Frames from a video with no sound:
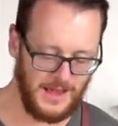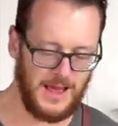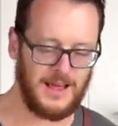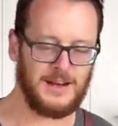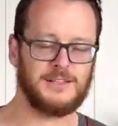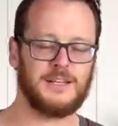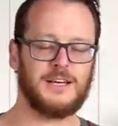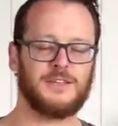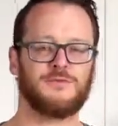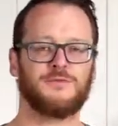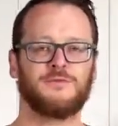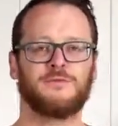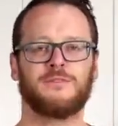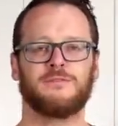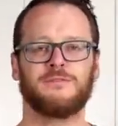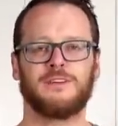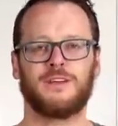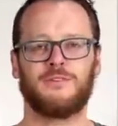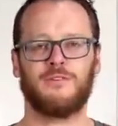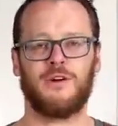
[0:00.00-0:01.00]
And it tastes
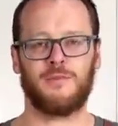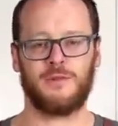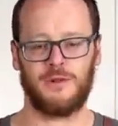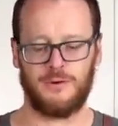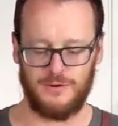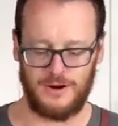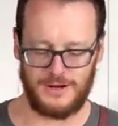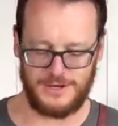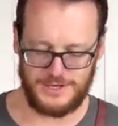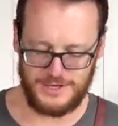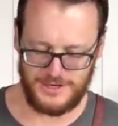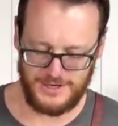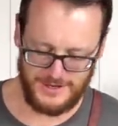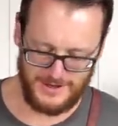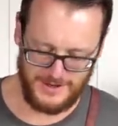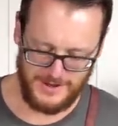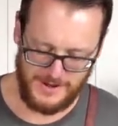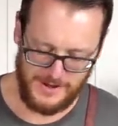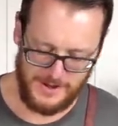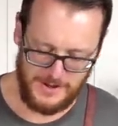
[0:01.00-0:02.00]
incredibly rich.
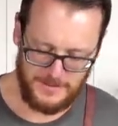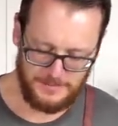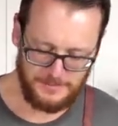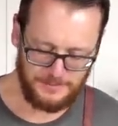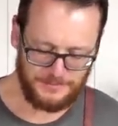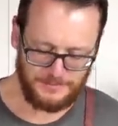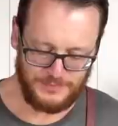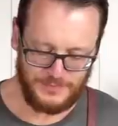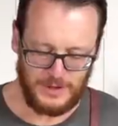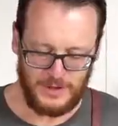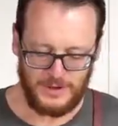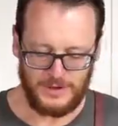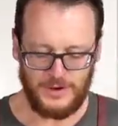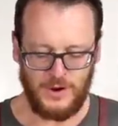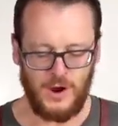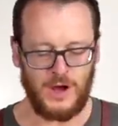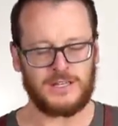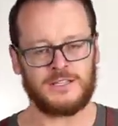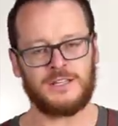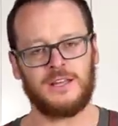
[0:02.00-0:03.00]

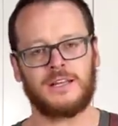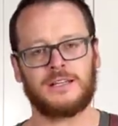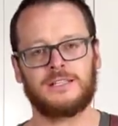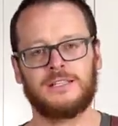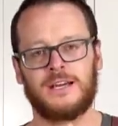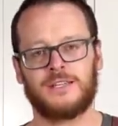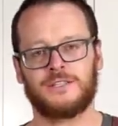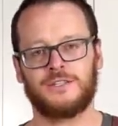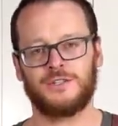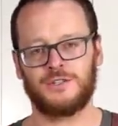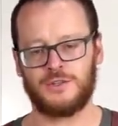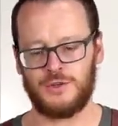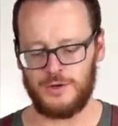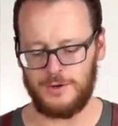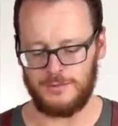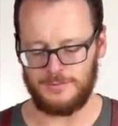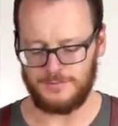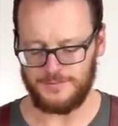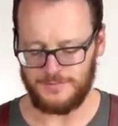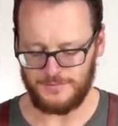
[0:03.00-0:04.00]
Nice thick texture to
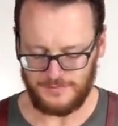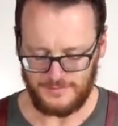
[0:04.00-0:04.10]
it.